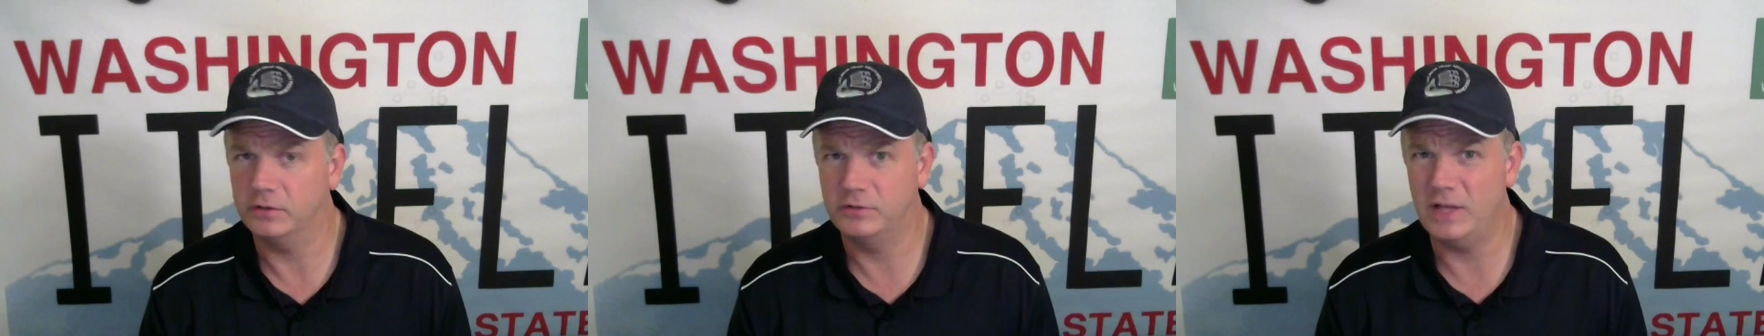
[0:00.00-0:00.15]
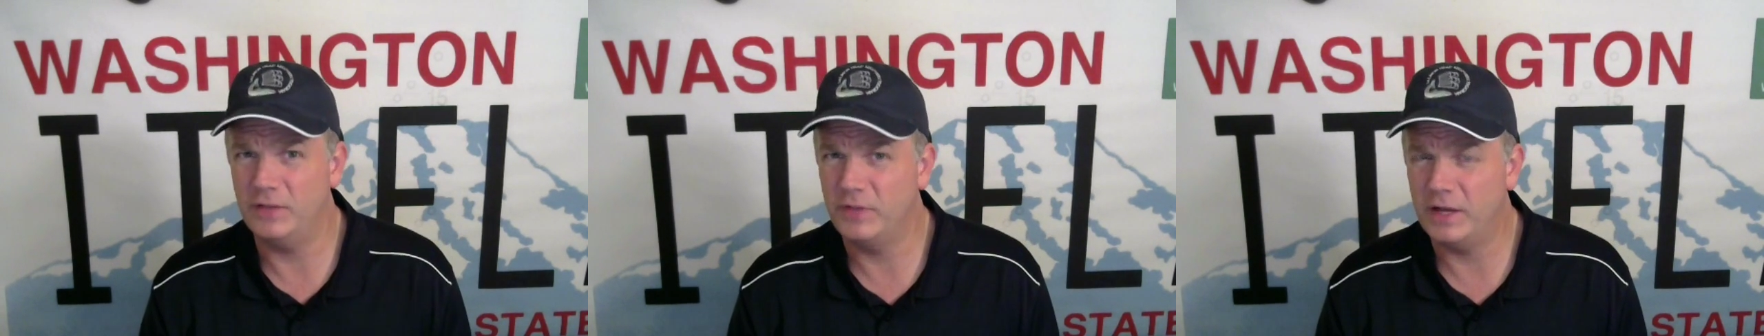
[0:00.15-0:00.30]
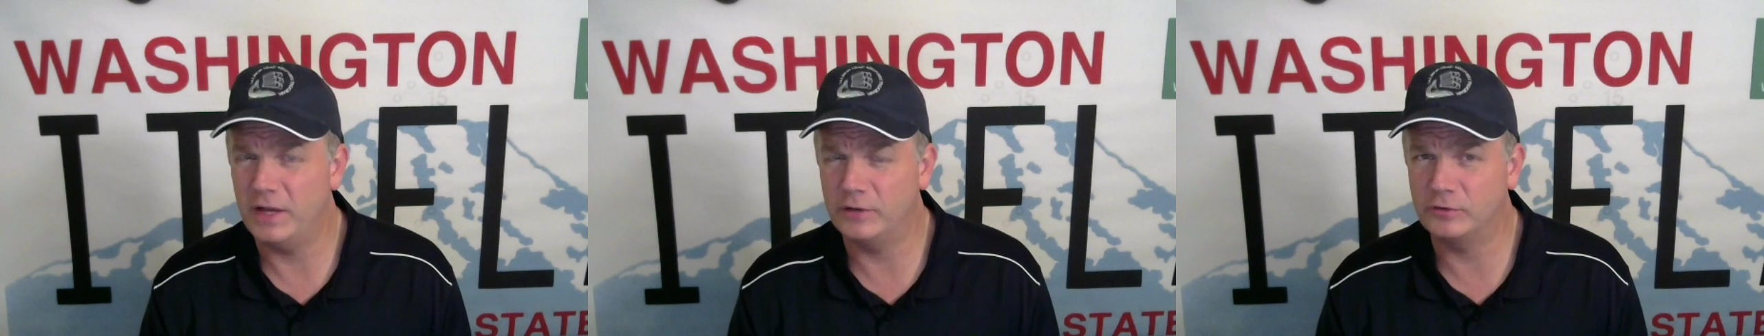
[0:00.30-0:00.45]

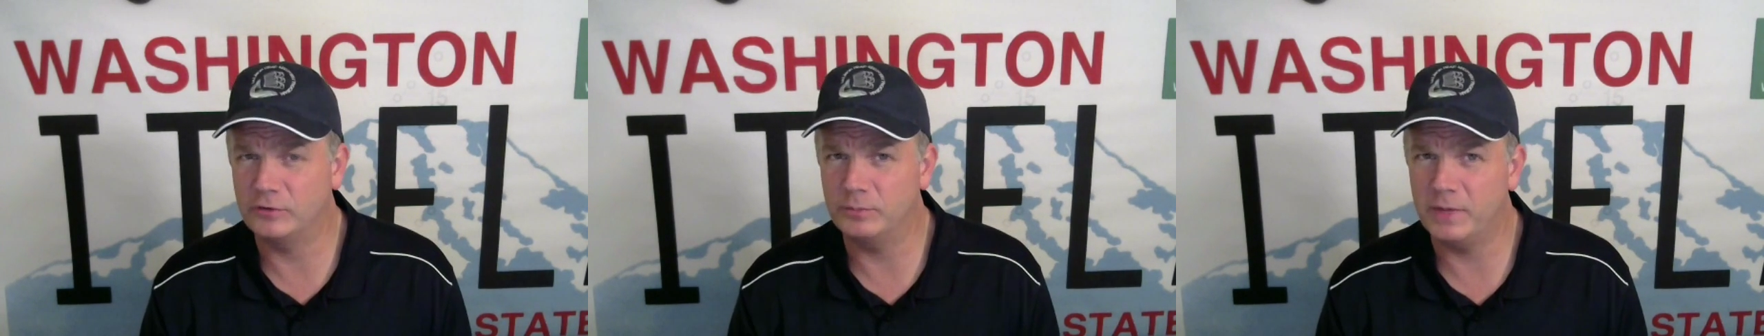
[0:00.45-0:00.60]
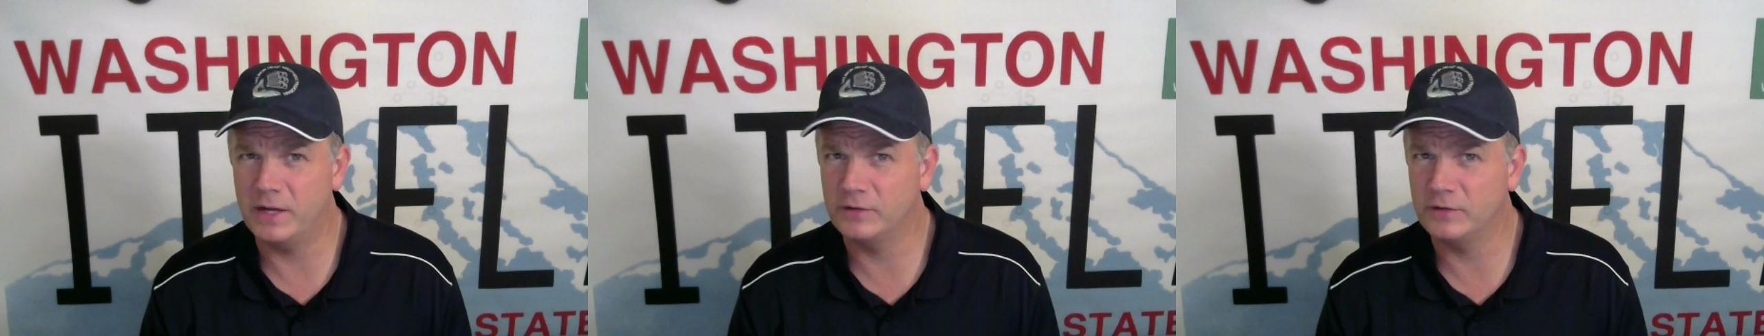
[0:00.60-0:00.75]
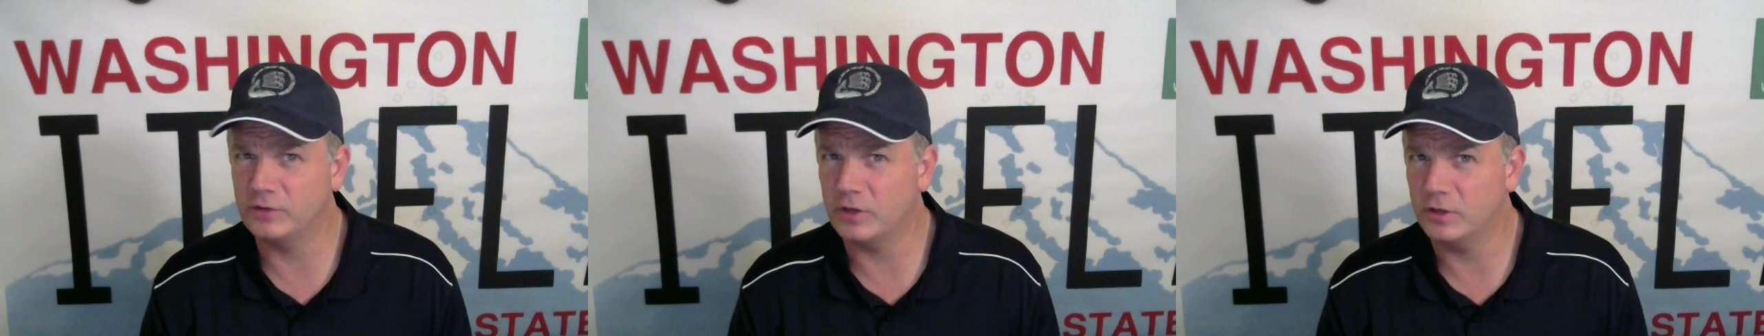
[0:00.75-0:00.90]
10,000
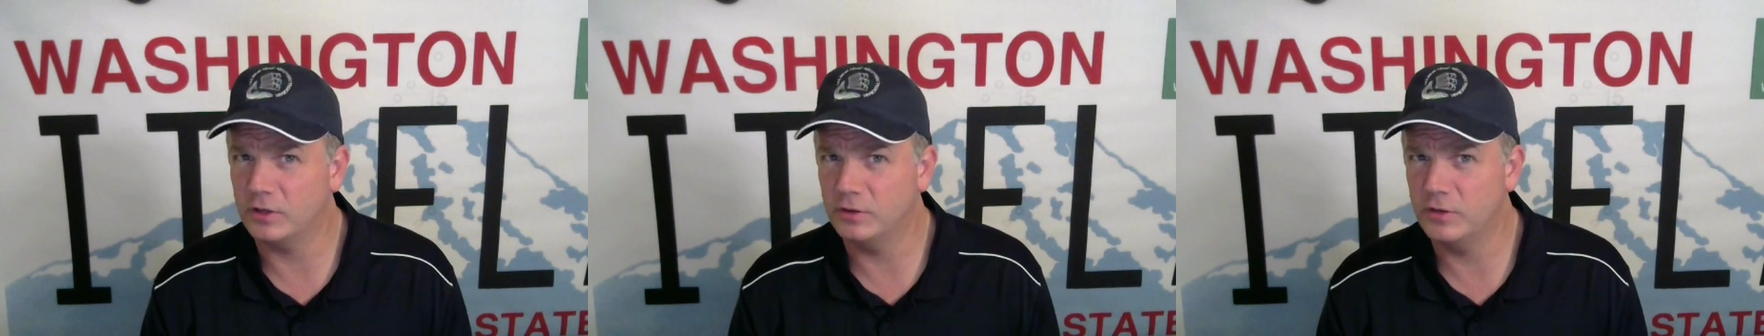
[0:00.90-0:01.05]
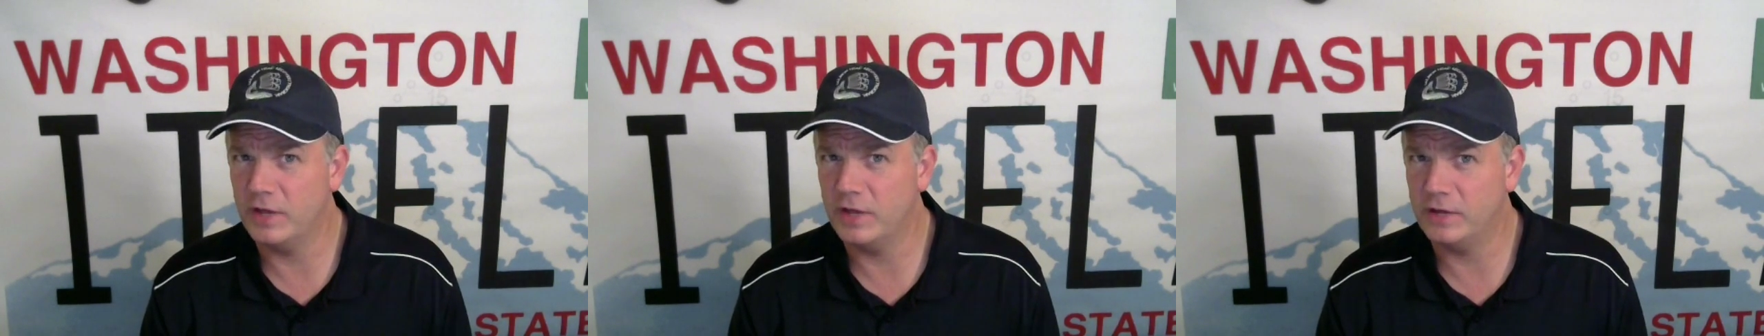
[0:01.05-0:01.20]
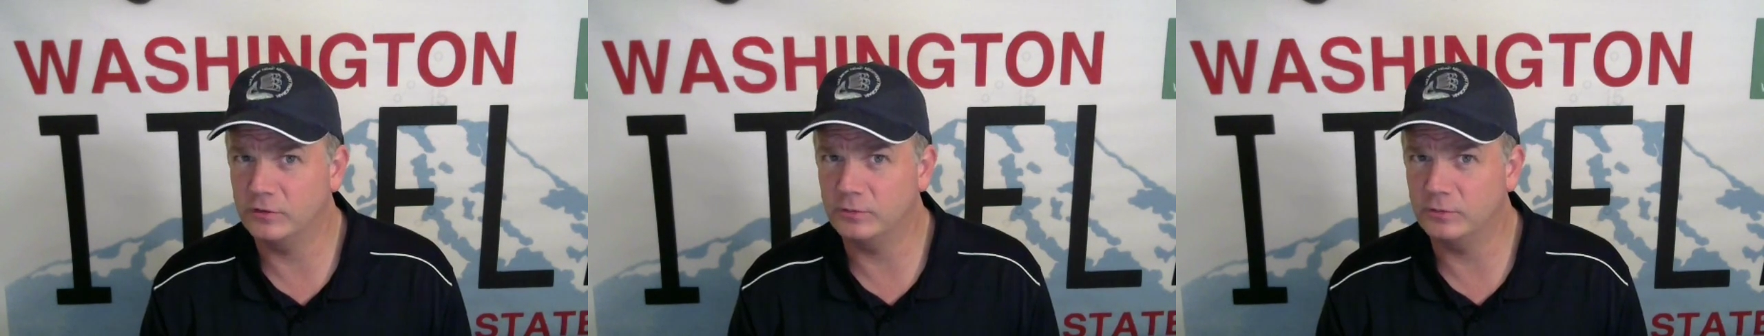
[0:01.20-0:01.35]
miles,
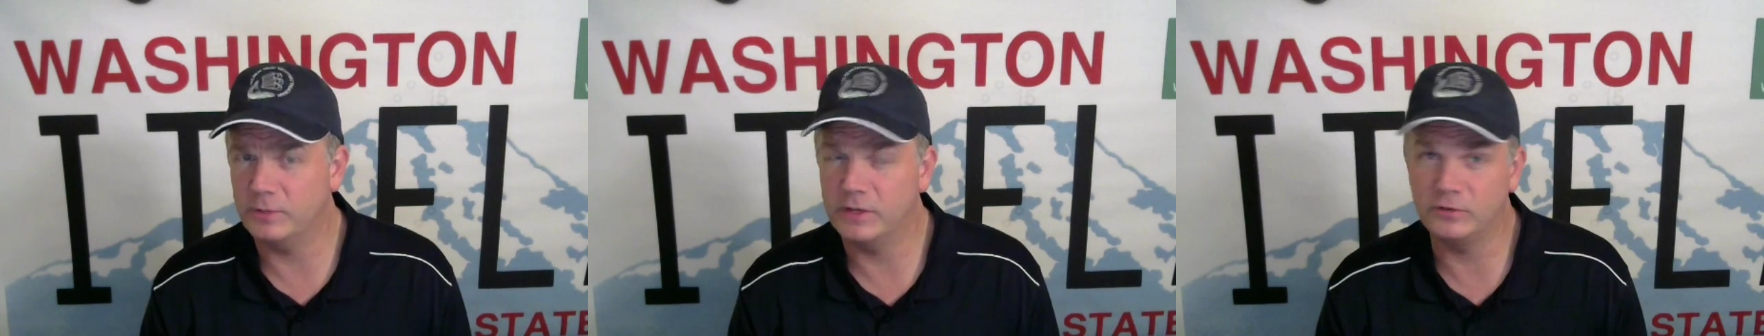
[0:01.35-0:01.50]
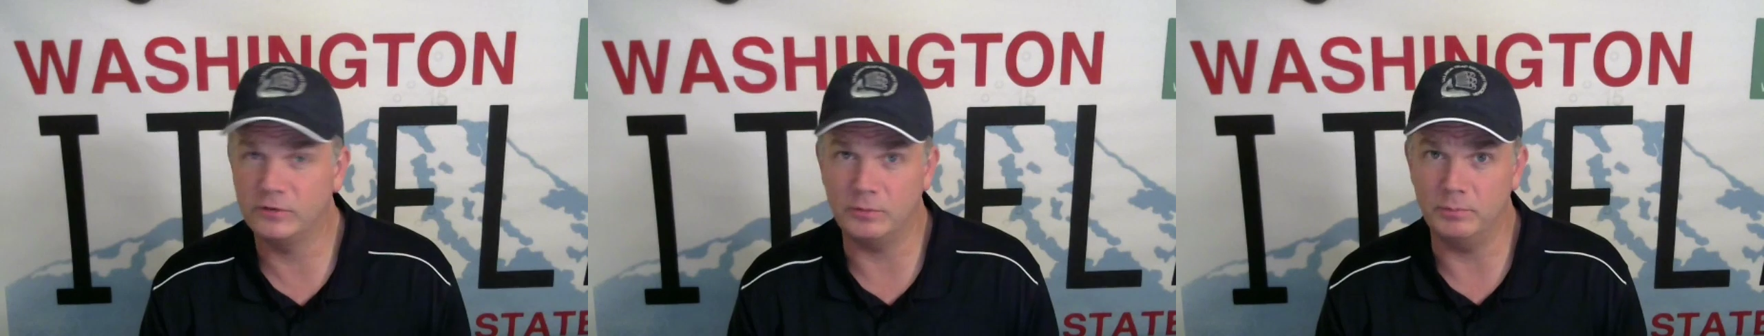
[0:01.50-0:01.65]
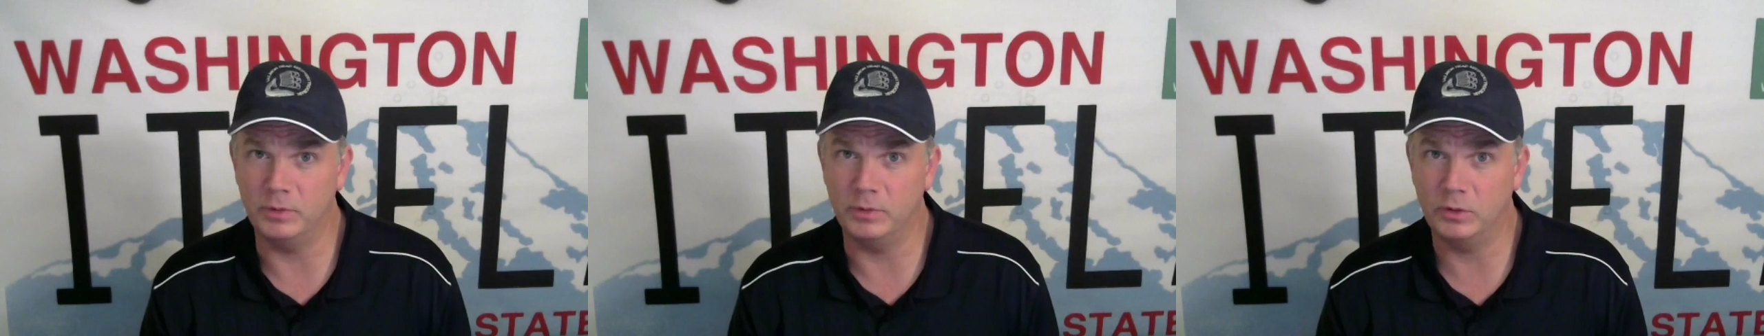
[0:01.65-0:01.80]
100,000
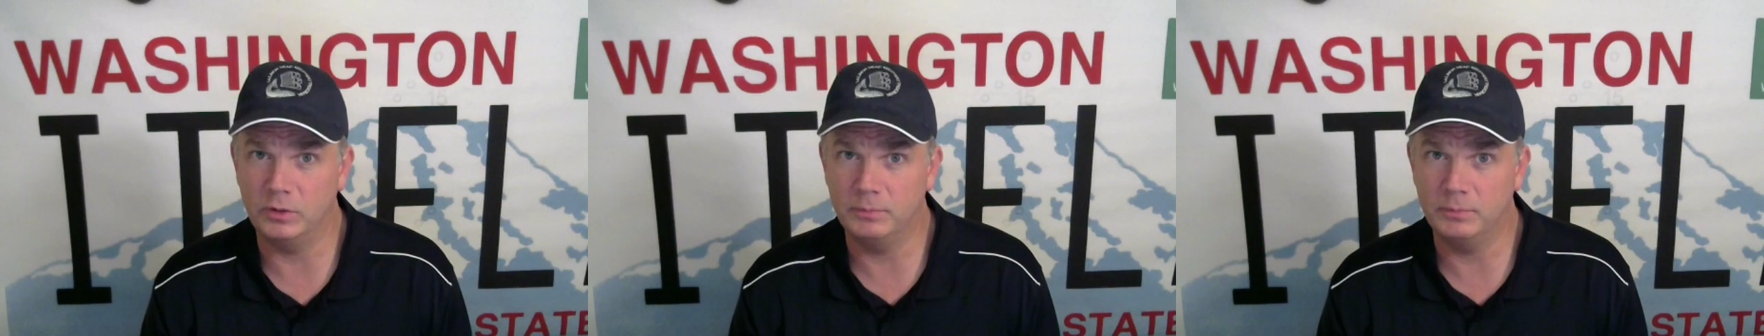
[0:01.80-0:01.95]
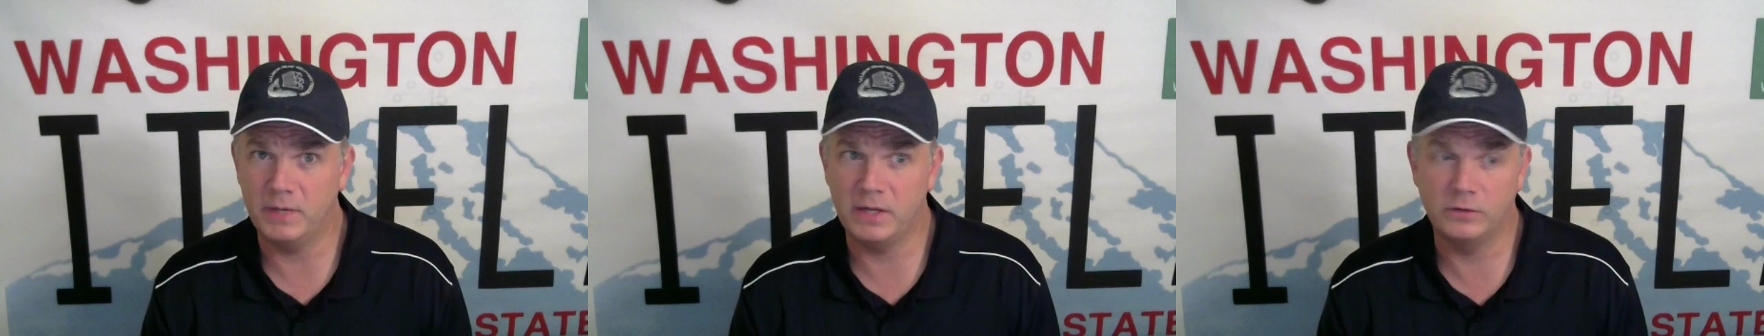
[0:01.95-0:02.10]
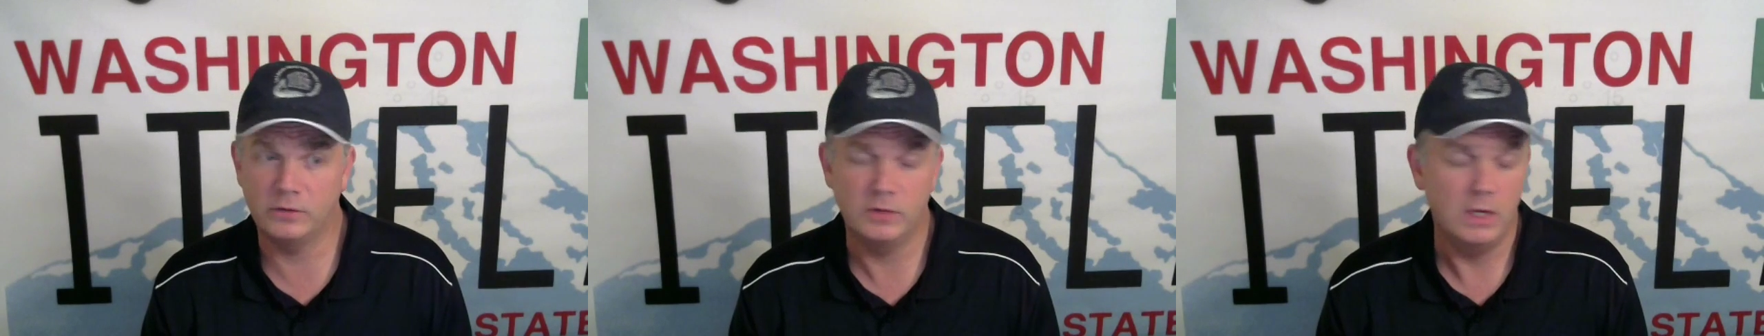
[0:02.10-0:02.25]
miles, a million
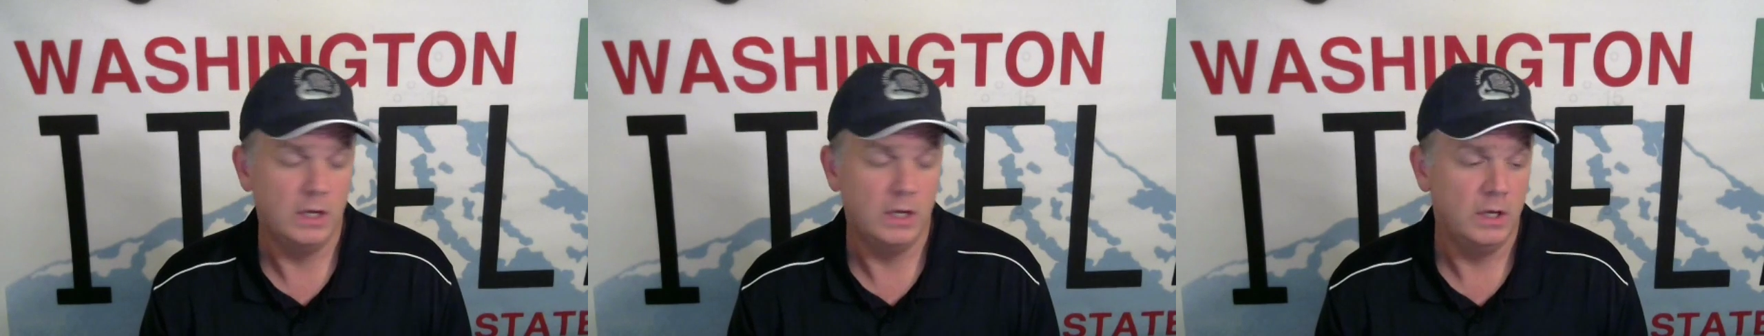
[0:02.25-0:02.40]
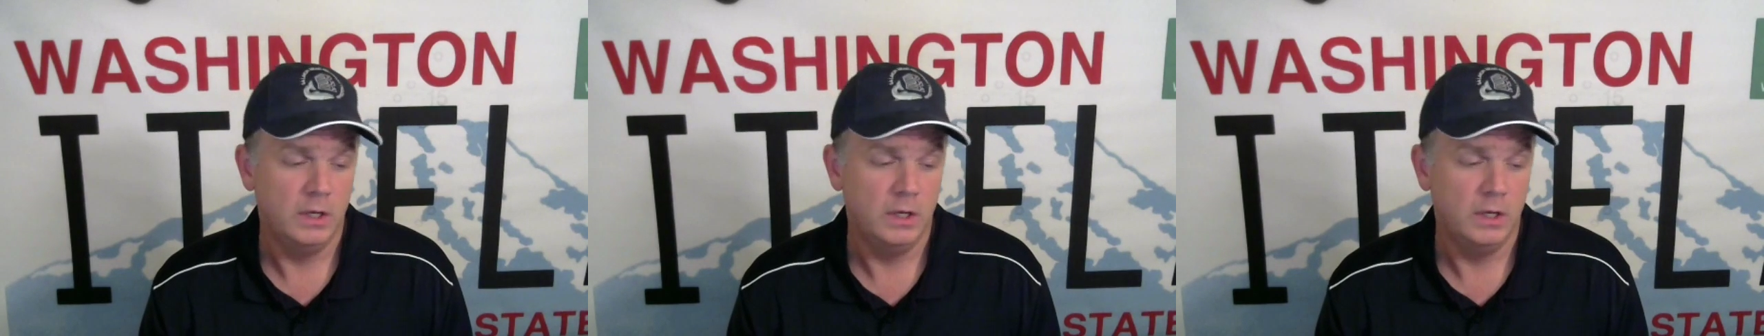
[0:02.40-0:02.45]
miles?